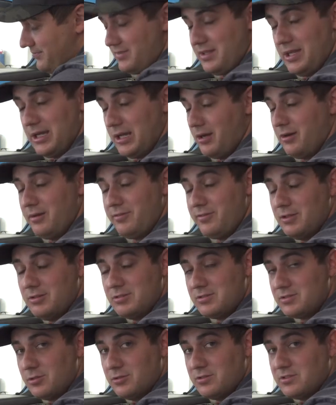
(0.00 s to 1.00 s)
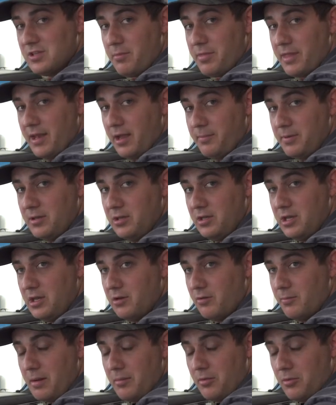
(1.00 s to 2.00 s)
you know, if you screwed something up and you need to
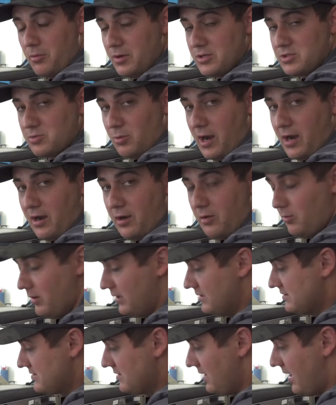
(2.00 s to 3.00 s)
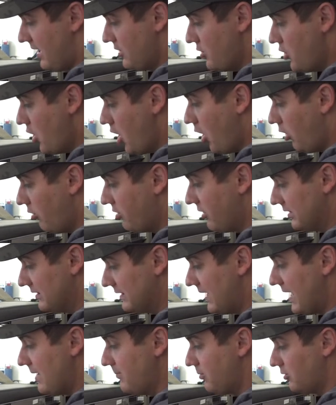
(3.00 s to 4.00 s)
remember which wire it was, I know the
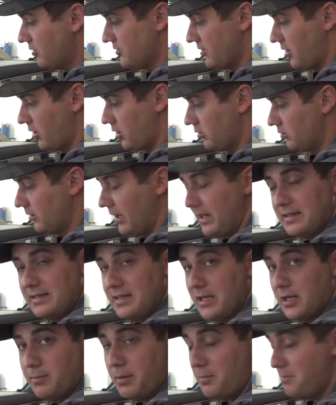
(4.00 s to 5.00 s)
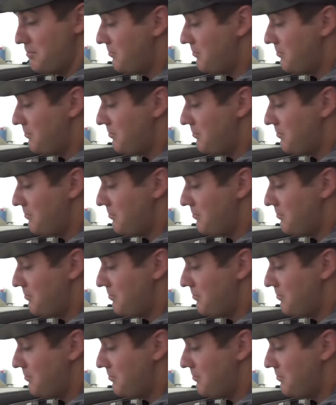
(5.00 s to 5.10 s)
labels are correct here, but